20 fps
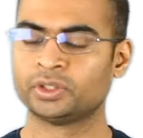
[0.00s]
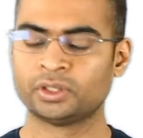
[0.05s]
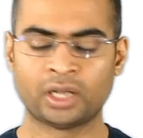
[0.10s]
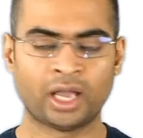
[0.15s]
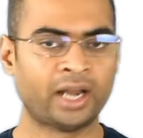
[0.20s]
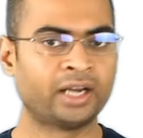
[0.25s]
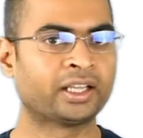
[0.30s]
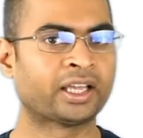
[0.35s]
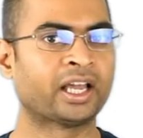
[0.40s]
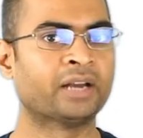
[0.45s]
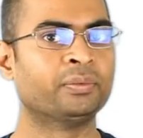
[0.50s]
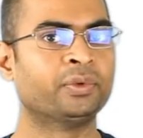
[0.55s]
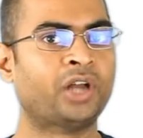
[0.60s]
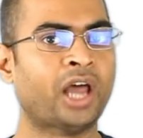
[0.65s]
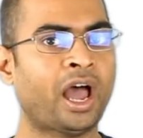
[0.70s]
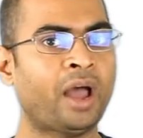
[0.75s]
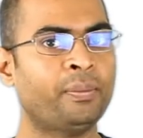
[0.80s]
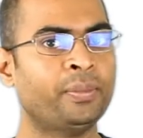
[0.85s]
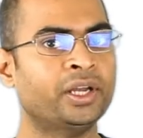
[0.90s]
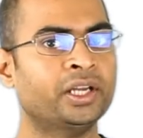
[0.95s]
and can
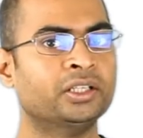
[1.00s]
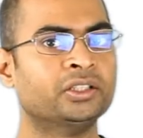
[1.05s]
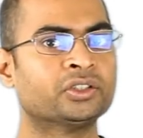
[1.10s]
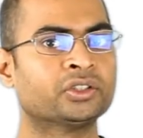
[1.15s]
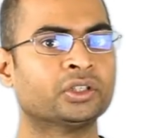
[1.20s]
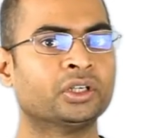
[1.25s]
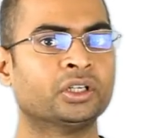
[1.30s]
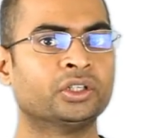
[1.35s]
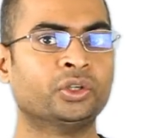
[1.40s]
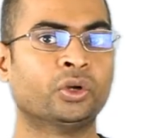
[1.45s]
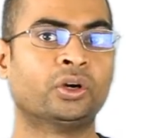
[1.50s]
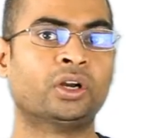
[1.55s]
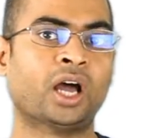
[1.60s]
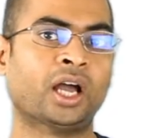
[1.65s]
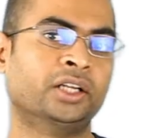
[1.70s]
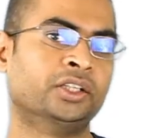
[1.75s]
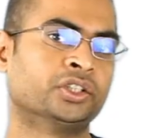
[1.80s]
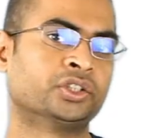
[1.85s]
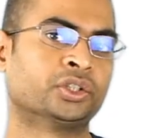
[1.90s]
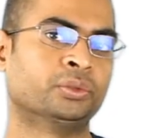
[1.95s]
damage your
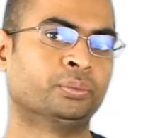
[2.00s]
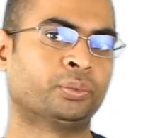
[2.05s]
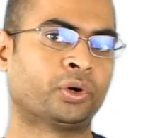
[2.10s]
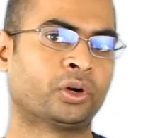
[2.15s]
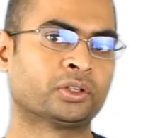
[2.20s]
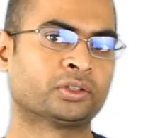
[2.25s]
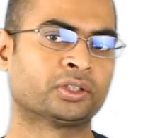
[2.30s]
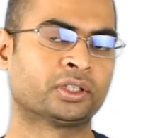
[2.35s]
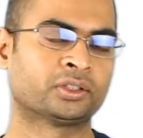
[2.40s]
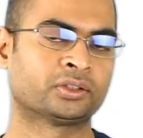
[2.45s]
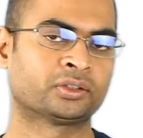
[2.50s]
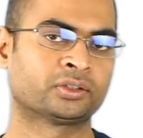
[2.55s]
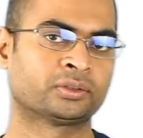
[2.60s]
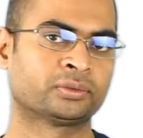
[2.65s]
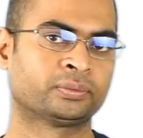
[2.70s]
digestion process.